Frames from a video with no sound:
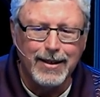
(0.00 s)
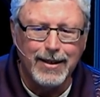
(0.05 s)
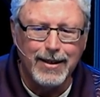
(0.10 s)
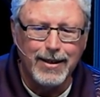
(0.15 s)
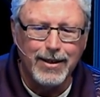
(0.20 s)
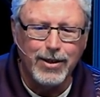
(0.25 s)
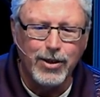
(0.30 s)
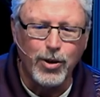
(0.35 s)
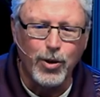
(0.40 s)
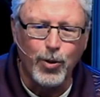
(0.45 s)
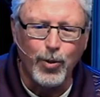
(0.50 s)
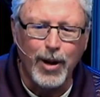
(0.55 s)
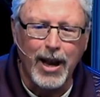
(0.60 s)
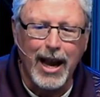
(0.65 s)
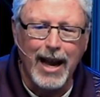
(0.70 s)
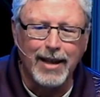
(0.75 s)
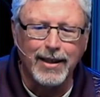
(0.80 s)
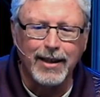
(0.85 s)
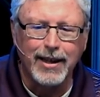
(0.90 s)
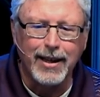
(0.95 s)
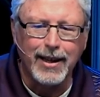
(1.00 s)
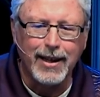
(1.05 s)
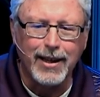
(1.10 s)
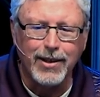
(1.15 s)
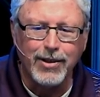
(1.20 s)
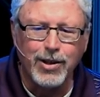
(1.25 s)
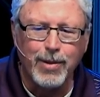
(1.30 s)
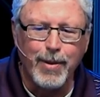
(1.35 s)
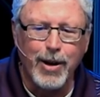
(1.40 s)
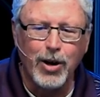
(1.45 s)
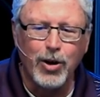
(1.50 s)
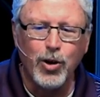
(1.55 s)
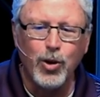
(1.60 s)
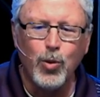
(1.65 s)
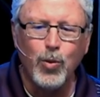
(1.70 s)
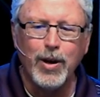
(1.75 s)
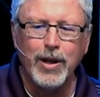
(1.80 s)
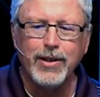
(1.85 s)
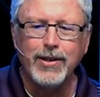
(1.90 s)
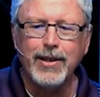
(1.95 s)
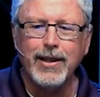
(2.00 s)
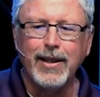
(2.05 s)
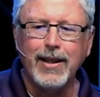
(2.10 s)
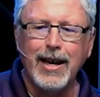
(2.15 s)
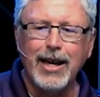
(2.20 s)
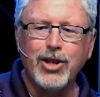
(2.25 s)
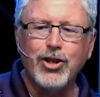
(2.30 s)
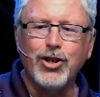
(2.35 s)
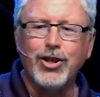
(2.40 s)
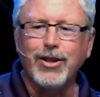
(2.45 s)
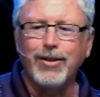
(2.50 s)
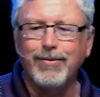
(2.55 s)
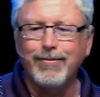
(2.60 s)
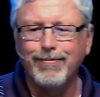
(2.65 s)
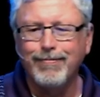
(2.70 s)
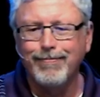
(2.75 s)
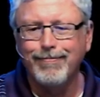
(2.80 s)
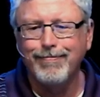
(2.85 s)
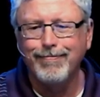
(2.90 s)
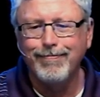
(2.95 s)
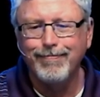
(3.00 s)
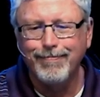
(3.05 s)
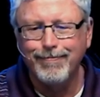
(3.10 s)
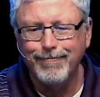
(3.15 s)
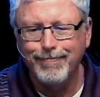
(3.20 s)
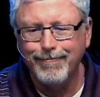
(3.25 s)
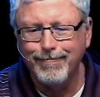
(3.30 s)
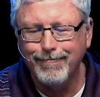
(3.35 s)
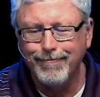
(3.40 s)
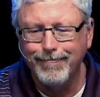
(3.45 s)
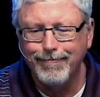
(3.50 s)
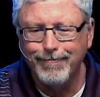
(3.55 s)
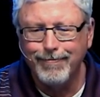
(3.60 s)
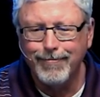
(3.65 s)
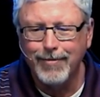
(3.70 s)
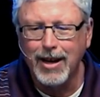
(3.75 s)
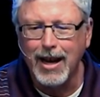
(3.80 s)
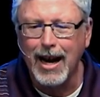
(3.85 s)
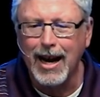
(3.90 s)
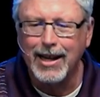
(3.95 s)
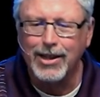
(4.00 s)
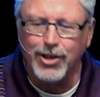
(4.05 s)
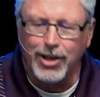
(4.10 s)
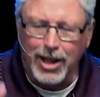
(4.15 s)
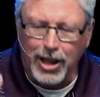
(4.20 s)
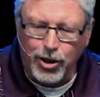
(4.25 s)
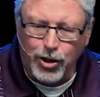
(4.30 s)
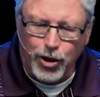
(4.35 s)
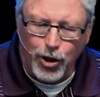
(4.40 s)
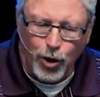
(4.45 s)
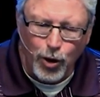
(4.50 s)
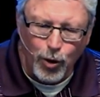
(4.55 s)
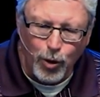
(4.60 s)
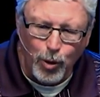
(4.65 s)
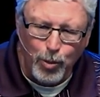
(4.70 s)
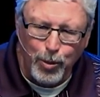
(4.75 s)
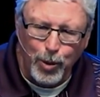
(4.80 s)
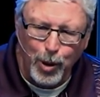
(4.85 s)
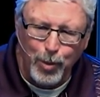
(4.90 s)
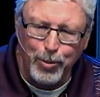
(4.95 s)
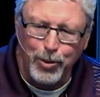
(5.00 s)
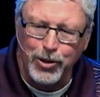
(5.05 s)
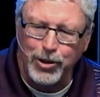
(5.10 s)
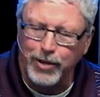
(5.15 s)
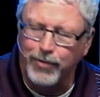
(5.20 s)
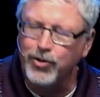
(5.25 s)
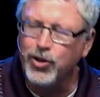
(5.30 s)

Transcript: So the reality is no matter who wins the election, God's eternal purpose of